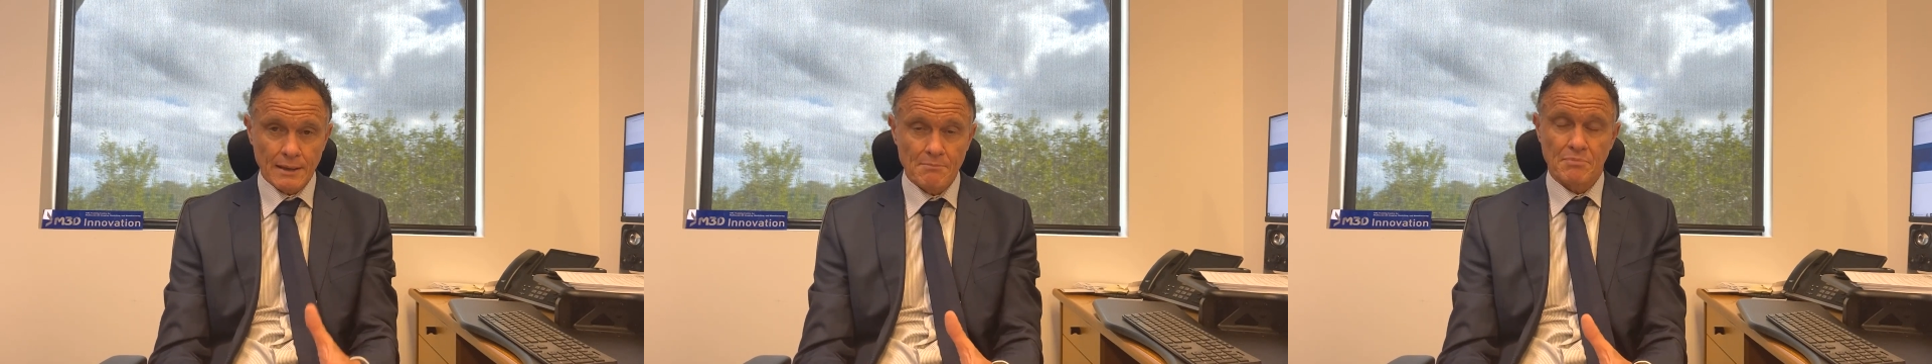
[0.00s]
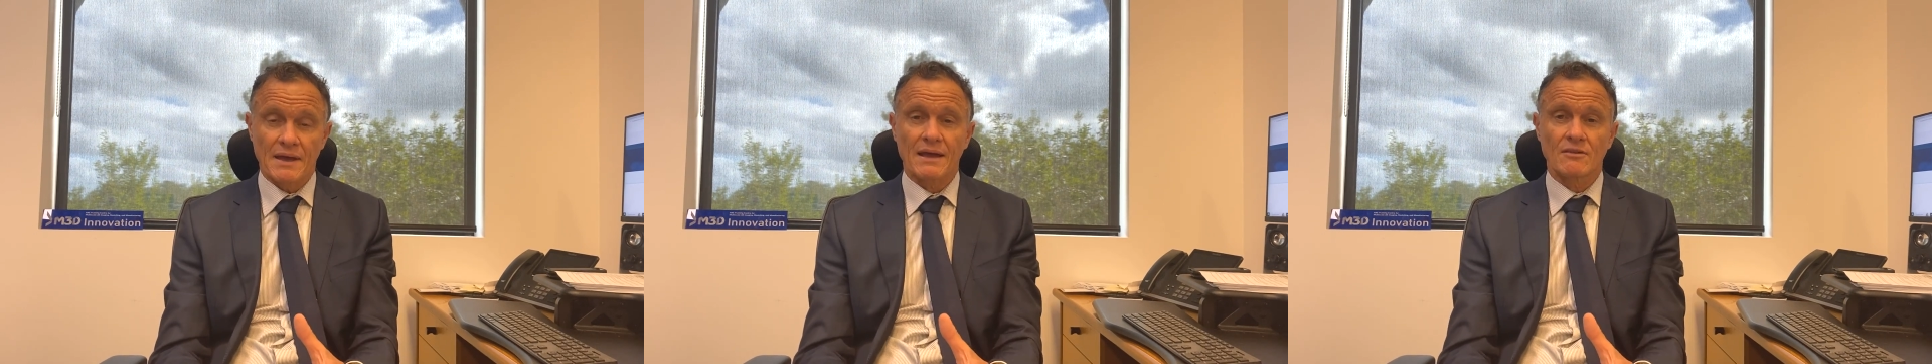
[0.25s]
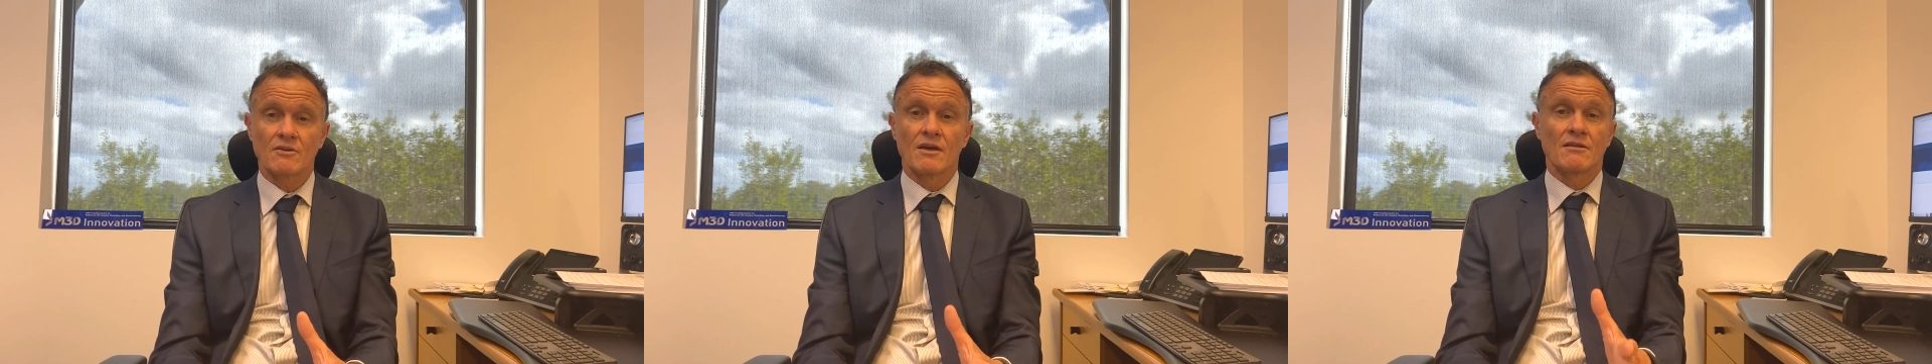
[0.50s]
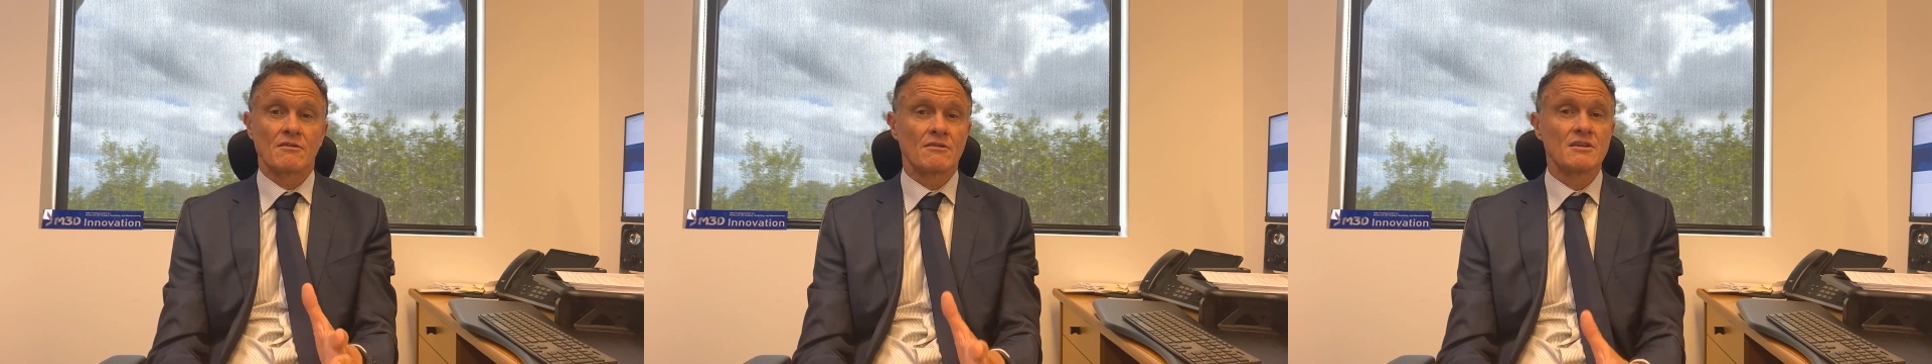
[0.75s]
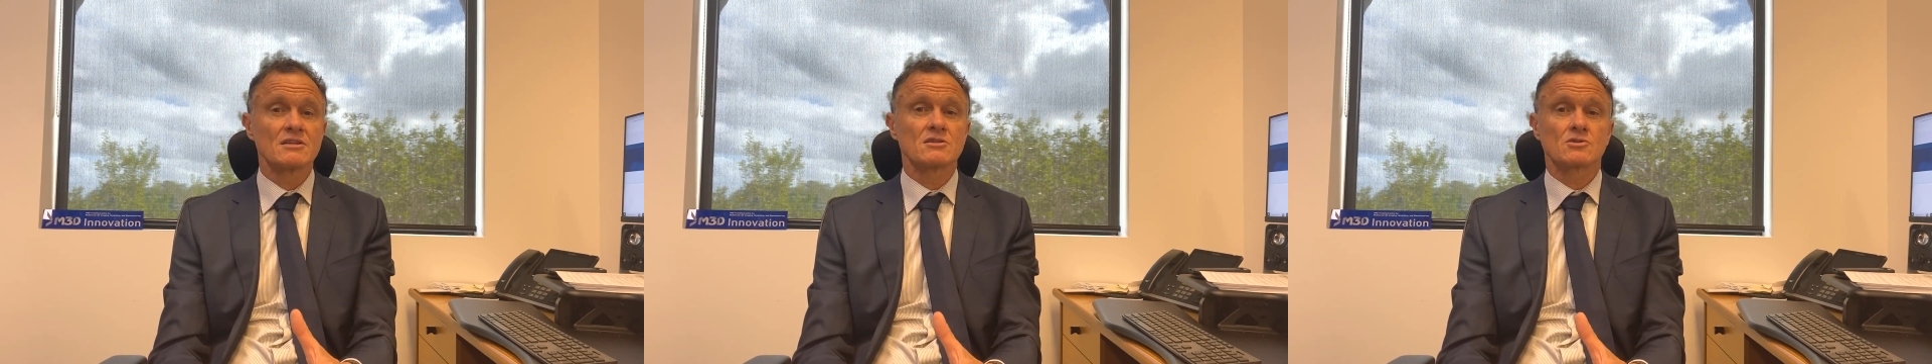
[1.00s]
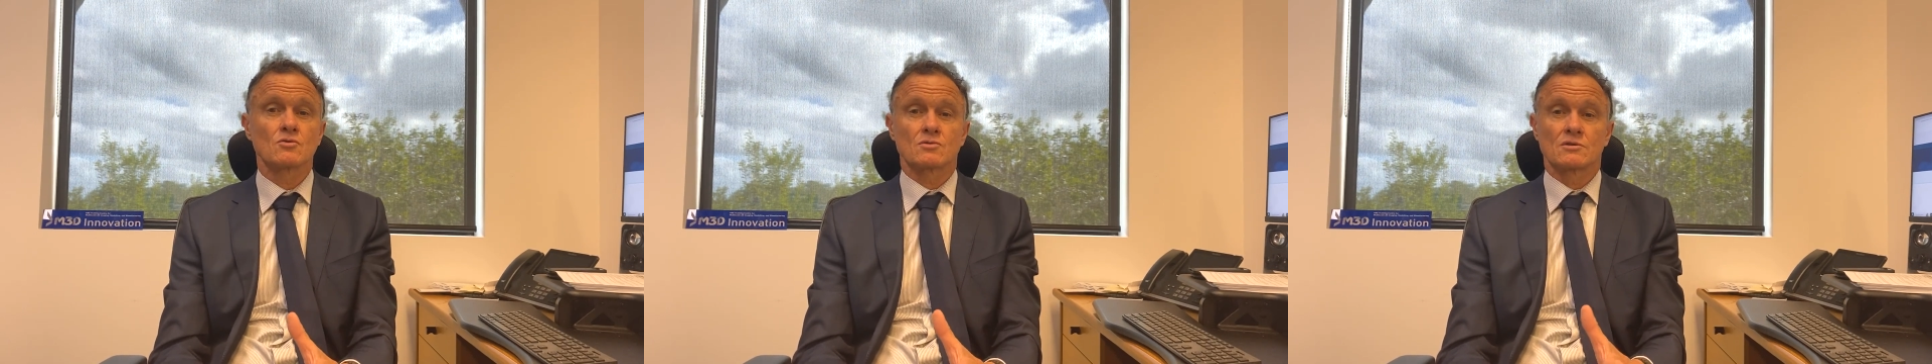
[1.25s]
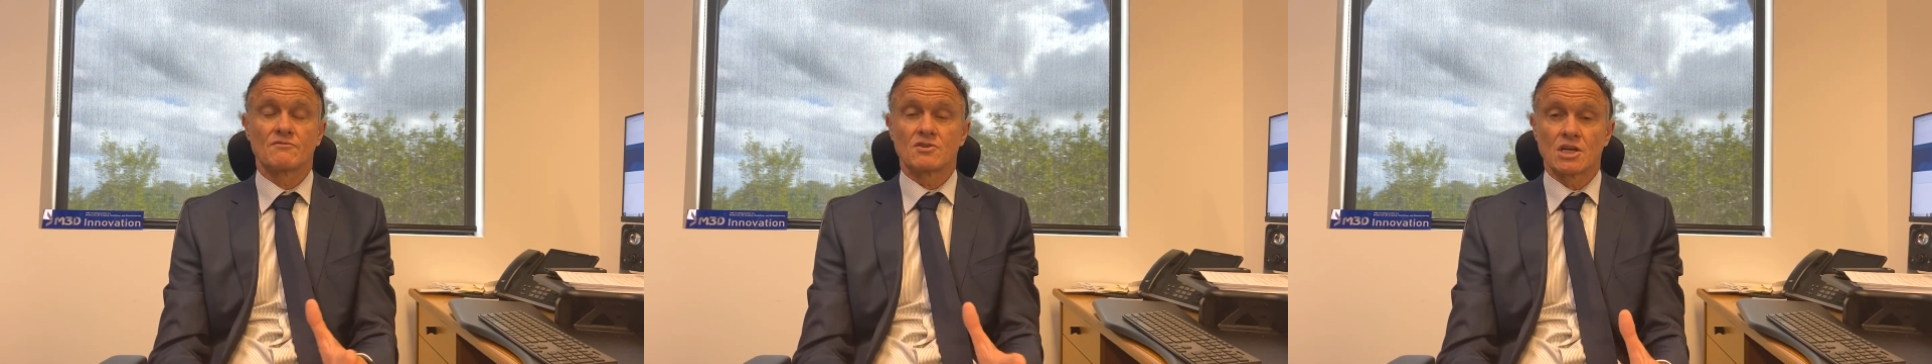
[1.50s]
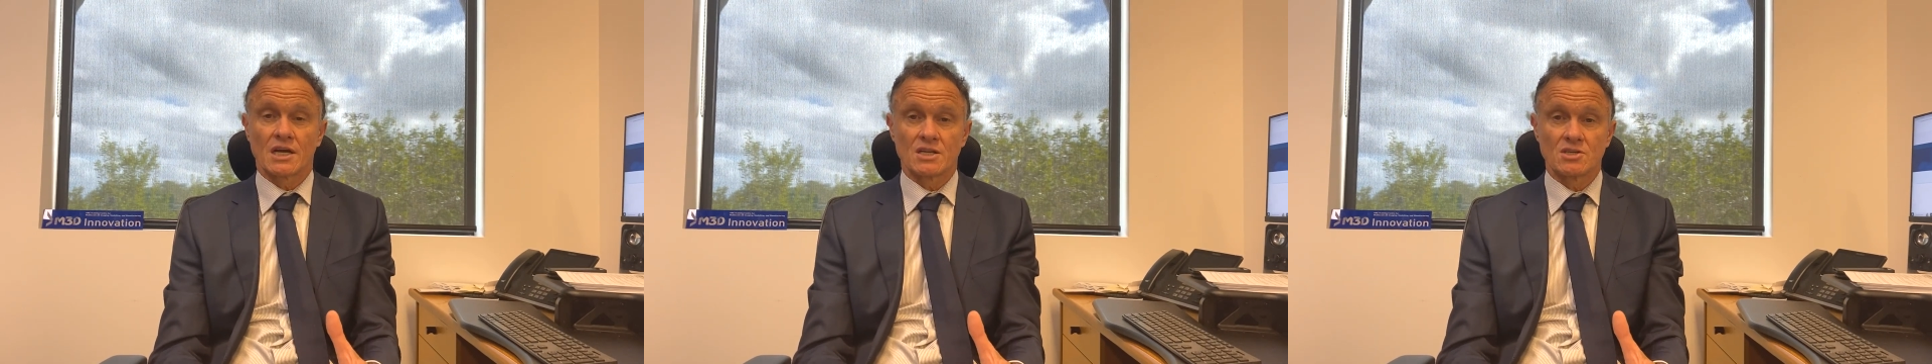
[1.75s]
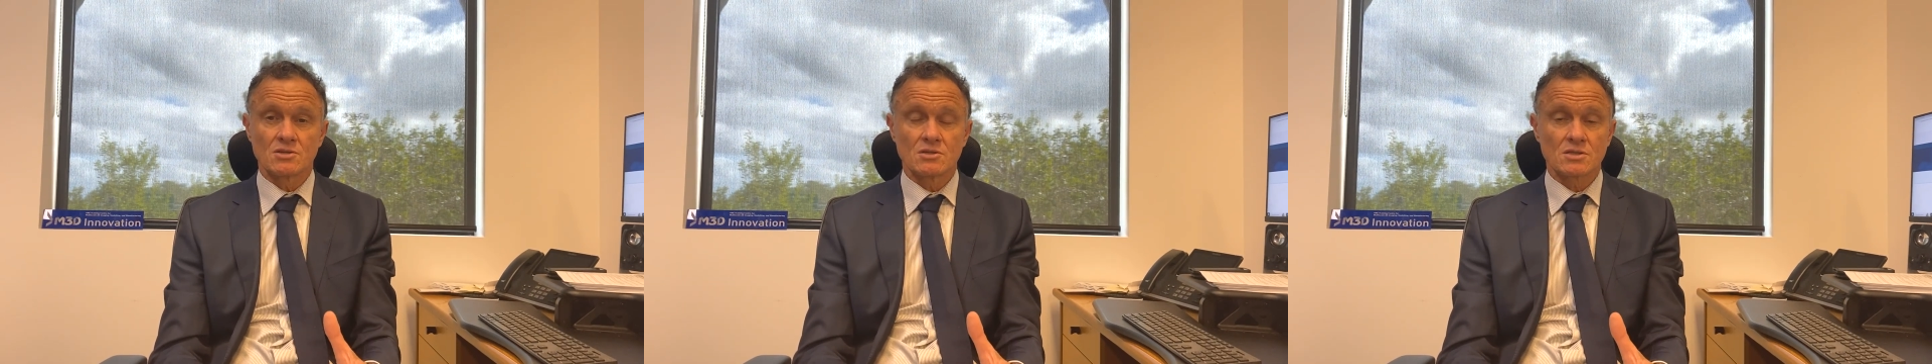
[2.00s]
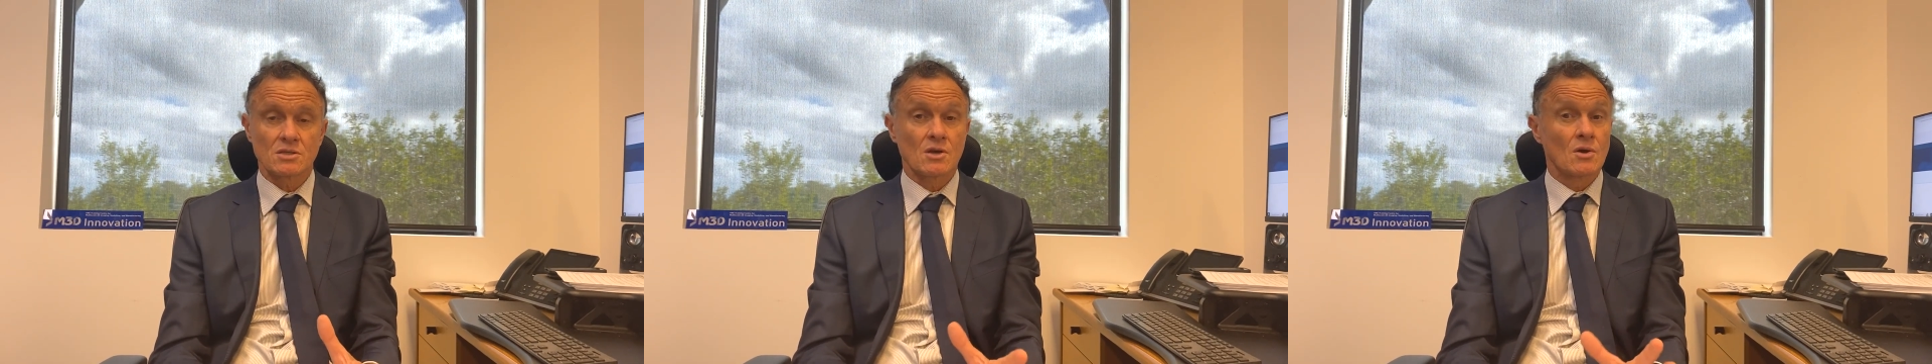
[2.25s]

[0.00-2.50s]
impact these sorts of changes,